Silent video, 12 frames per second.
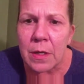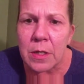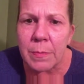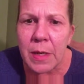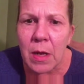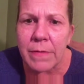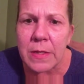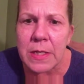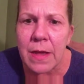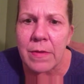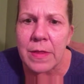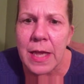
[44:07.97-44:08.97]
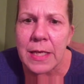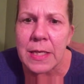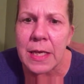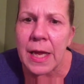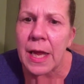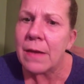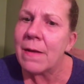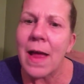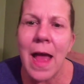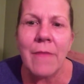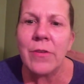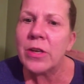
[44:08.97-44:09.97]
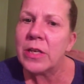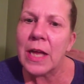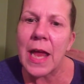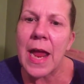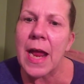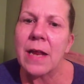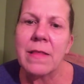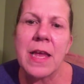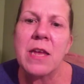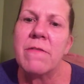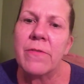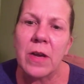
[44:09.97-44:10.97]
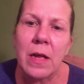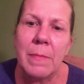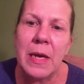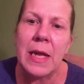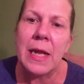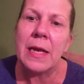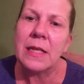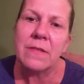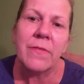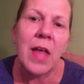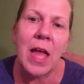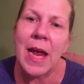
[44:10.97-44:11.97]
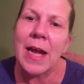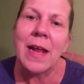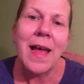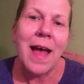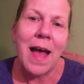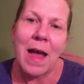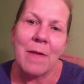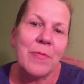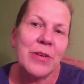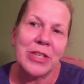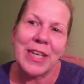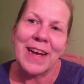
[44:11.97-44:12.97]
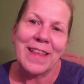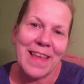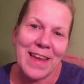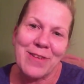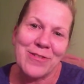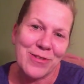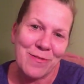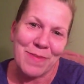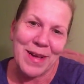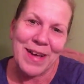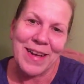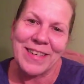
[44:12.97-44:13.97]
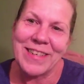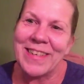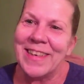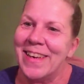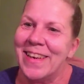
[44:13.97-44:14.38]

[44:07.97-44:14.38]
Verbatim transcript: Jumping off at 7. Thanks again. Have a good night. Thank you for coming in. That's fine. I appreciate it. Thank you so much.